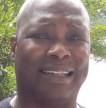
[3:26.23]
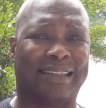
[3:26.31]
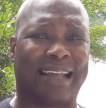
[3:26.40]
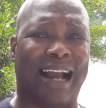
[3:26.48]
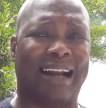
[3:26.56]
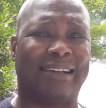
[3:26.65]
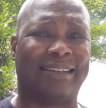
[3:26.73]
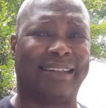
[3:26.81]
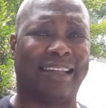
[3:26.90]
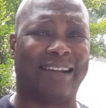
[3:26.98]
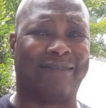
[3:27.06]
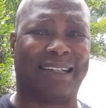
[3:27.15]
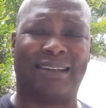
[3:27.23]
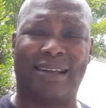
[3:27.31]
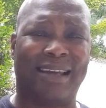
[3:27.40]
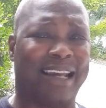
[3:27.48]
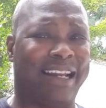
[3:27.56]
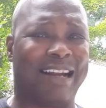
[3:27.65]
as high as he ever,
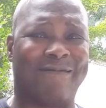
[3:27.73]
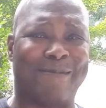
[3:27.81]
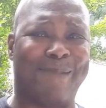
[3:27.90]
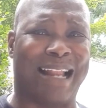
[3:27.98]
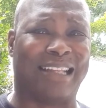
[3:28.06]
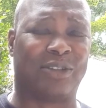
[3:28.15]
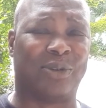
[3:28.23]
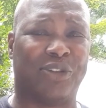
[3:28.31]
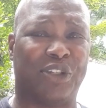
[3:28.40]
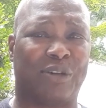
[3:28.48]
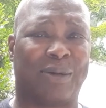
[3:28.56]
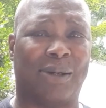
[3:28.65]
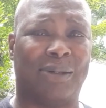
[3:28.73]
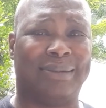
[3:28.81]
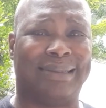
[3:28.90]
and every balance was zero.